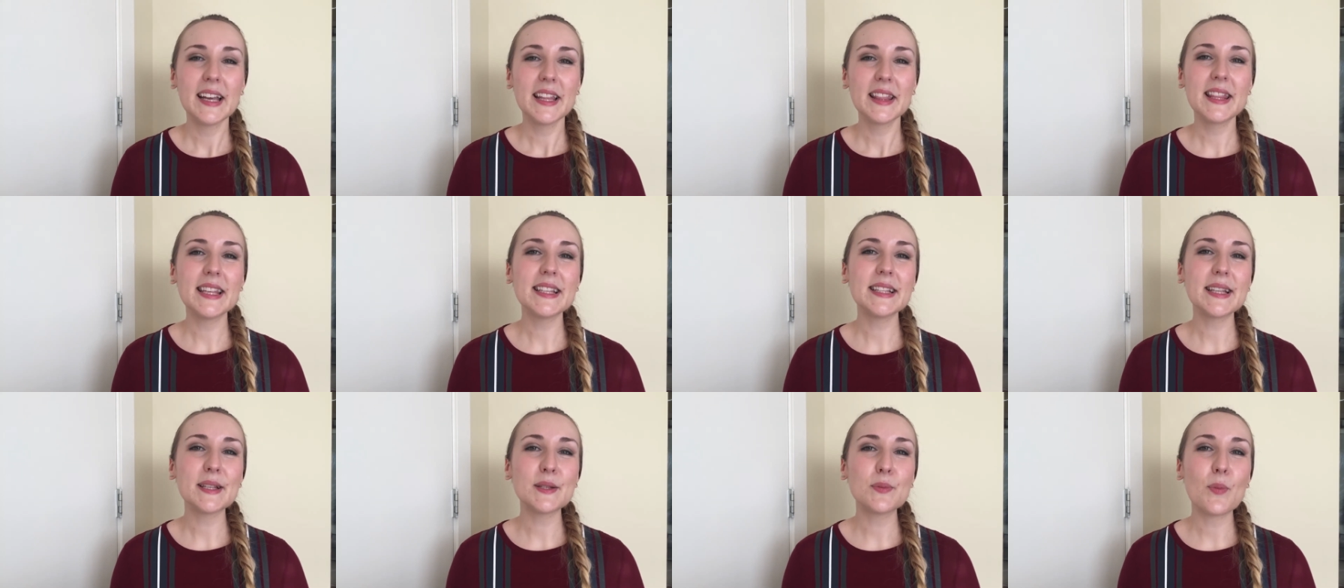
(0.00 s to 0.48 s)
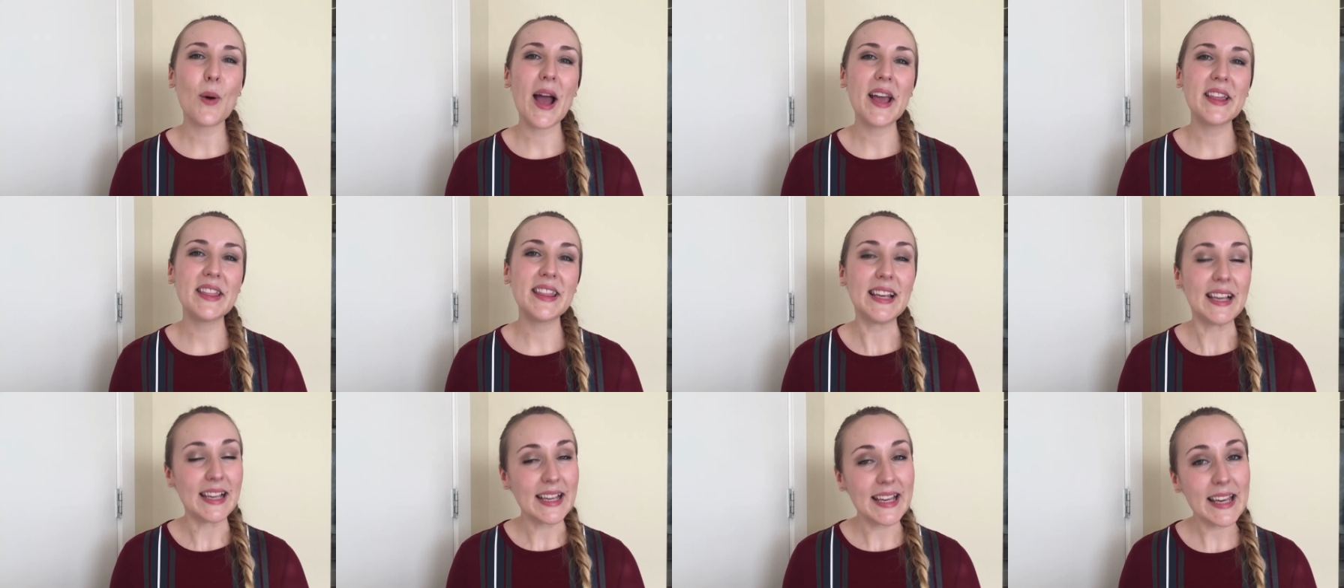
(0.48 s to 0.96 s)
This is why
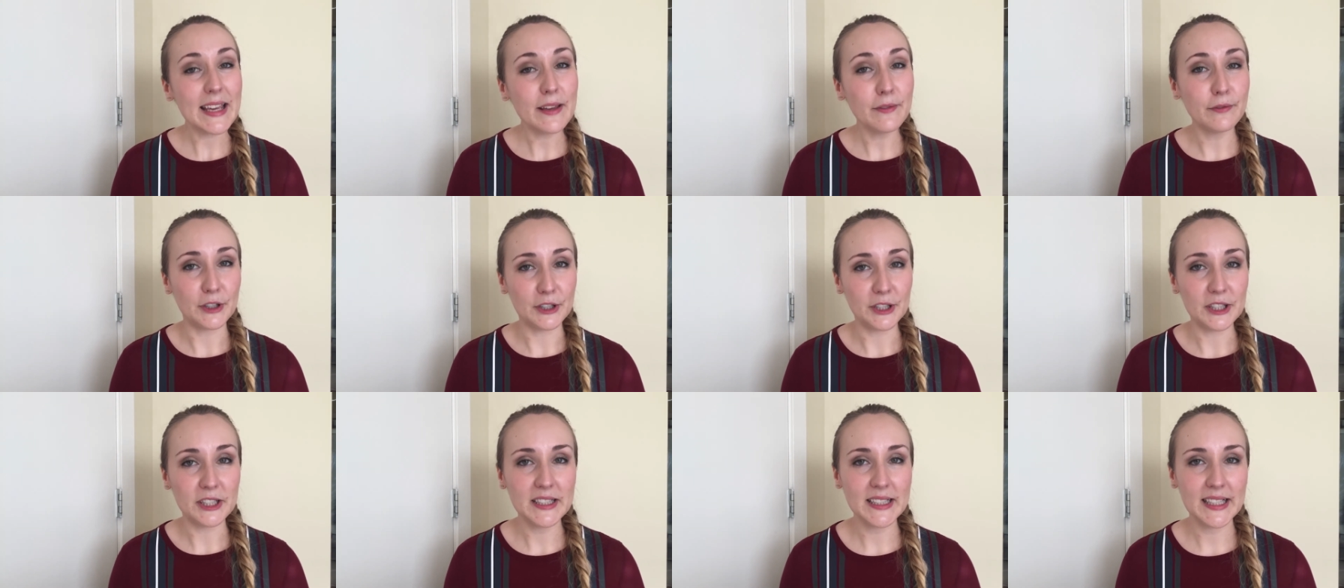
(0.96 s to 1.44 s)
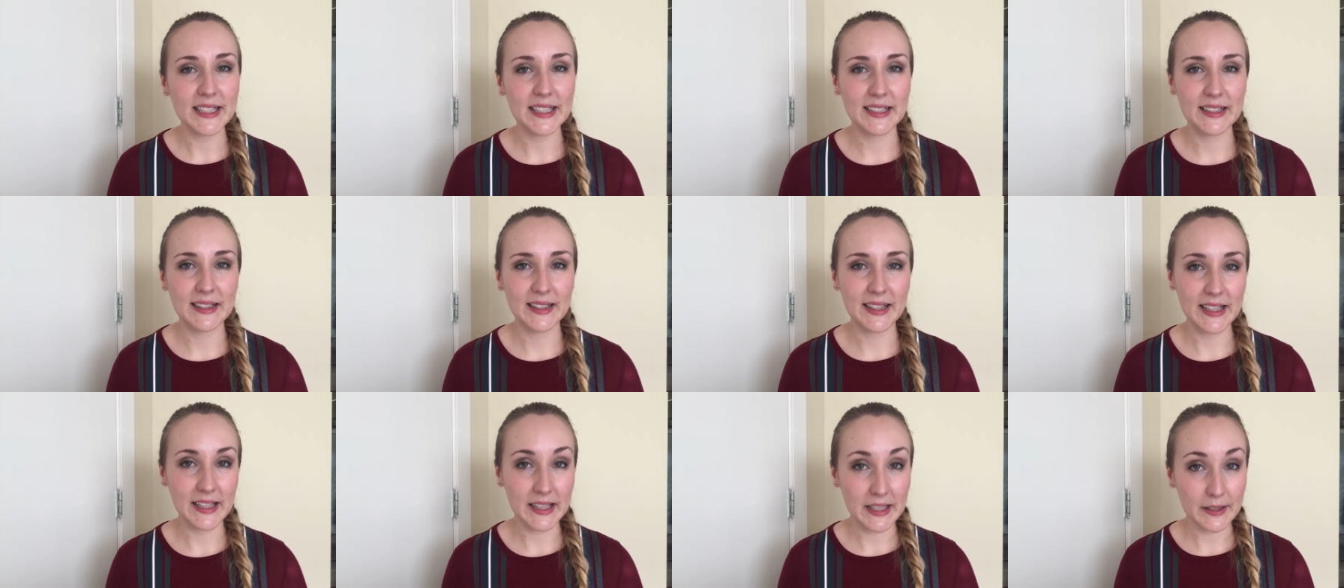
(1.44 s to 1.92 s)
the evil
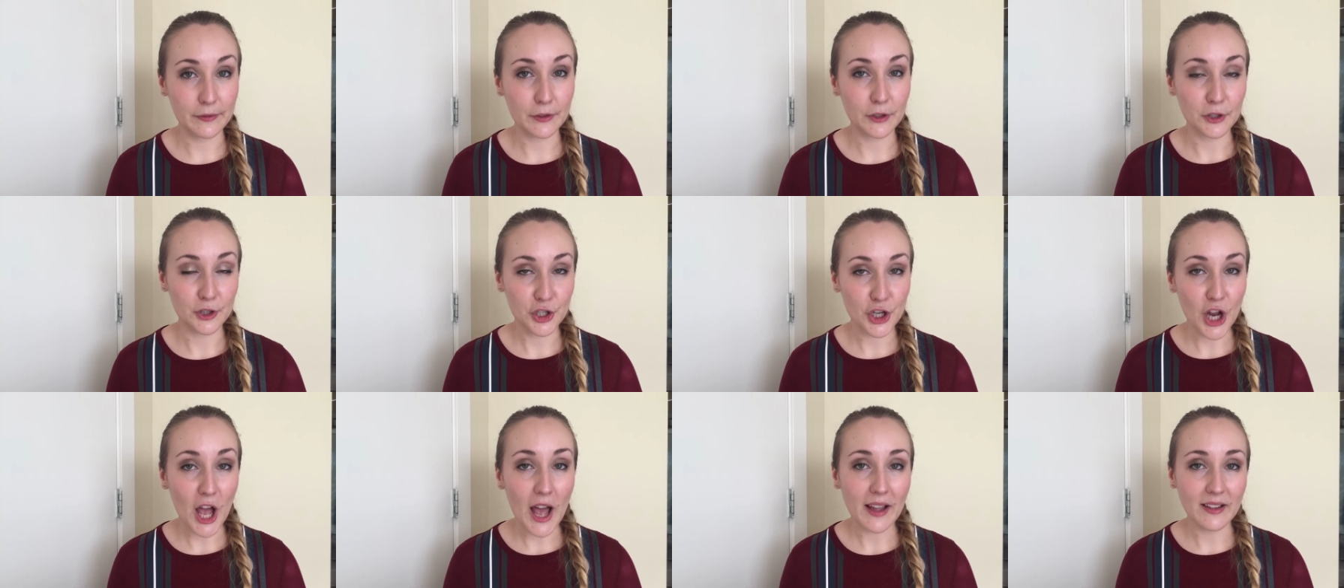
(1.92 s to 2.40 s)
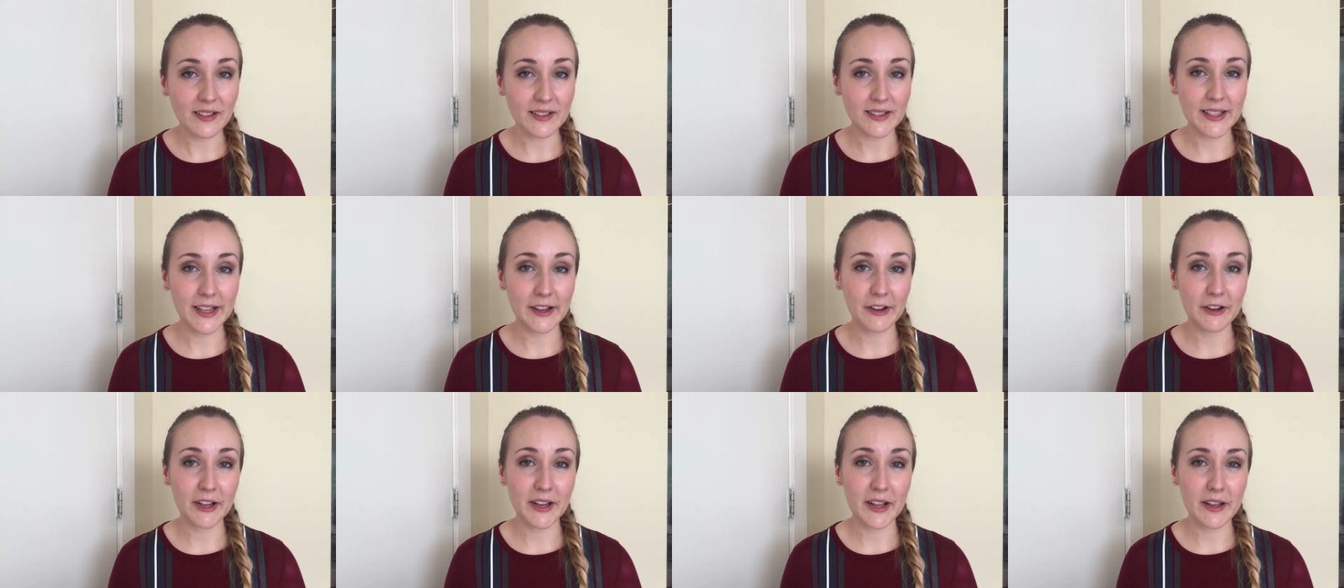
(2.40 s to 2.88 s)
in the evil child
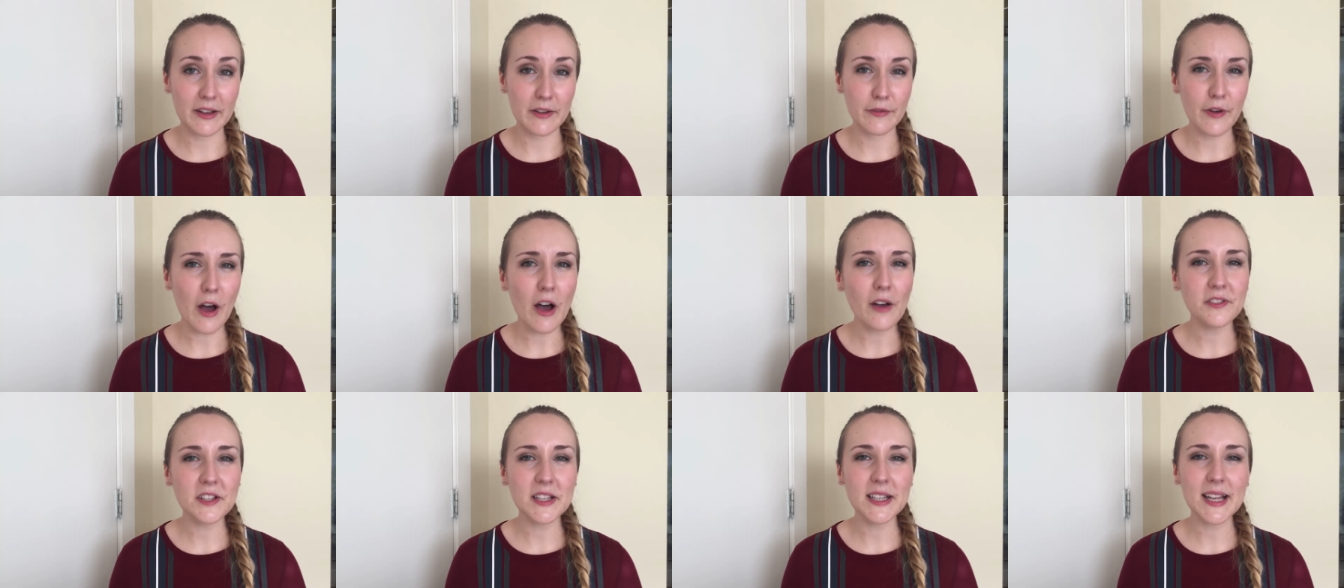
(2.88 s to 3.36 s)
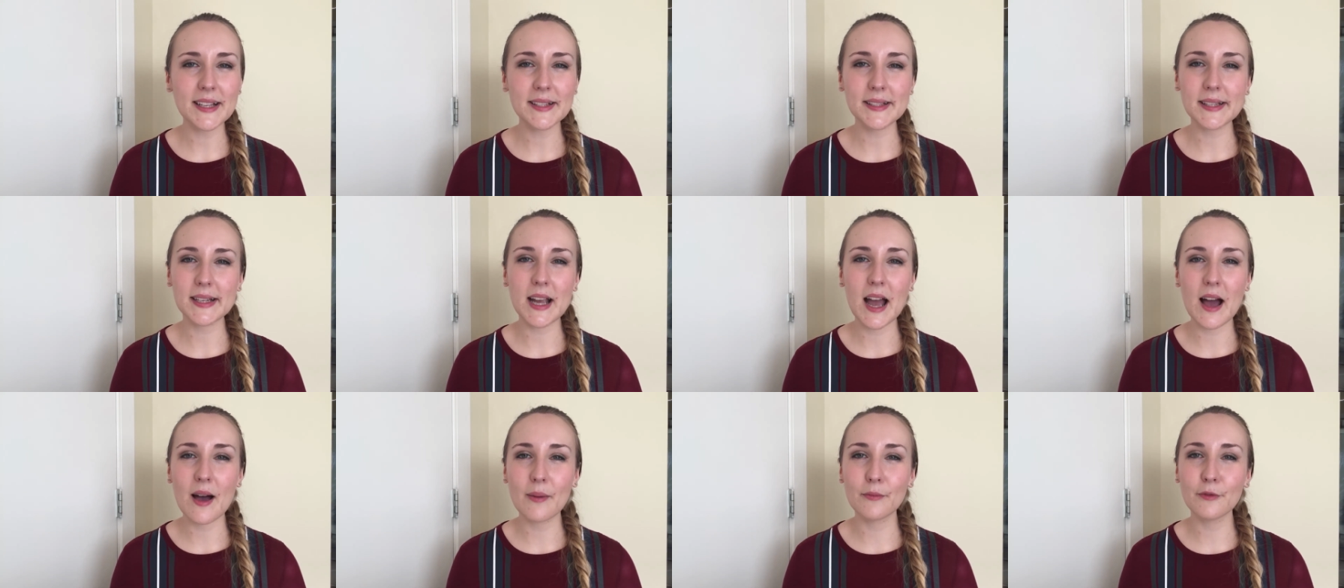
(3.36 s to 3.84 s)
narrative often has
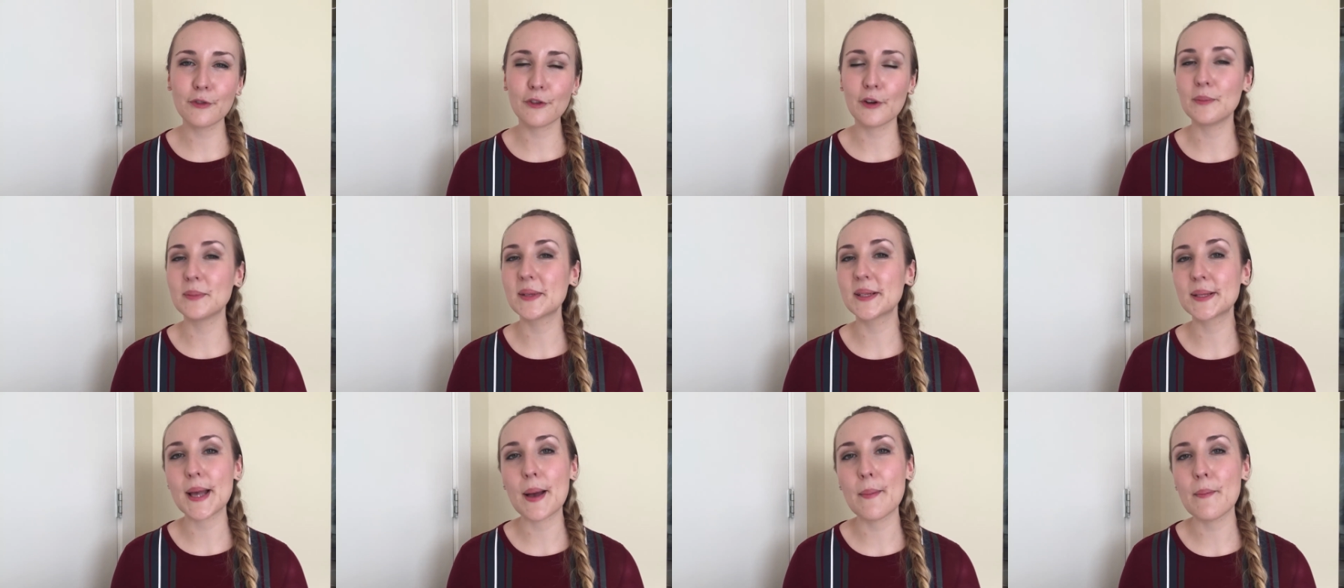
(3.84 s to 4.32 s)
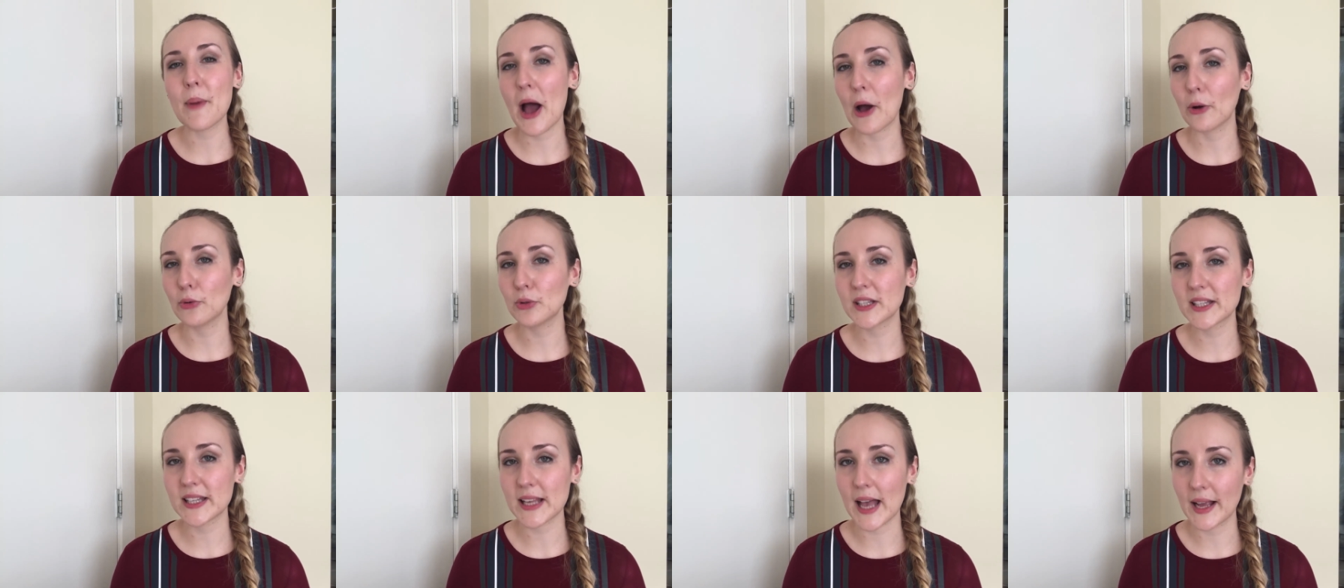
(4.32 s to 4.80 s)
to come from some
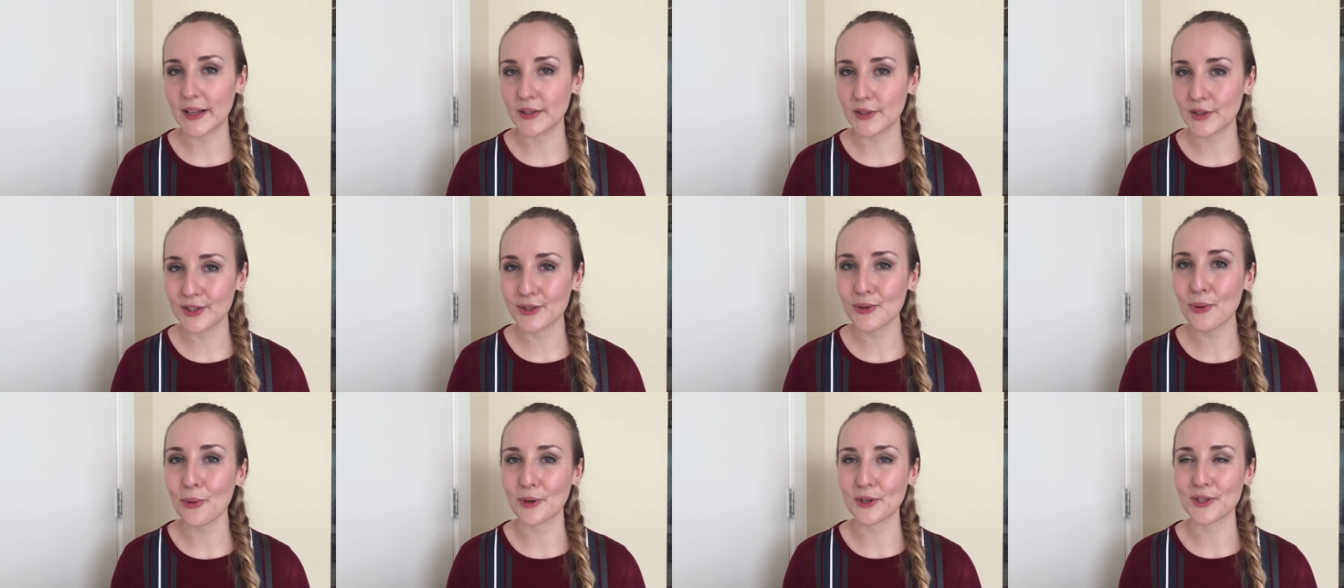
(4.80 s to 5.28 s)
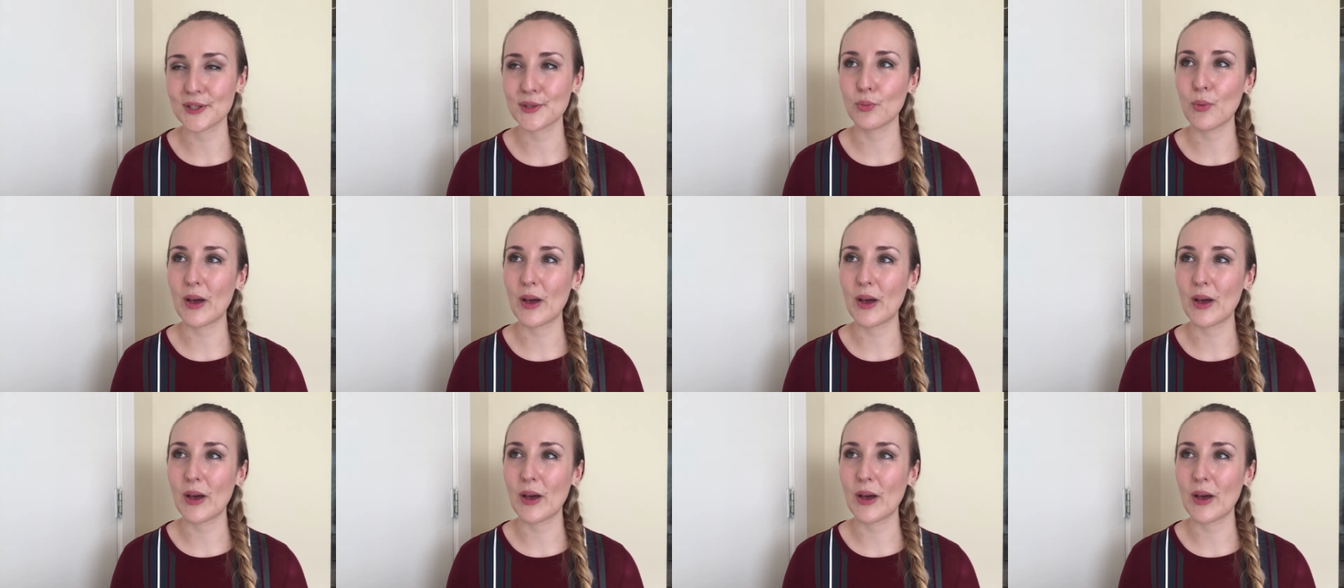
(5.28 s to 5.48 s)
outside source,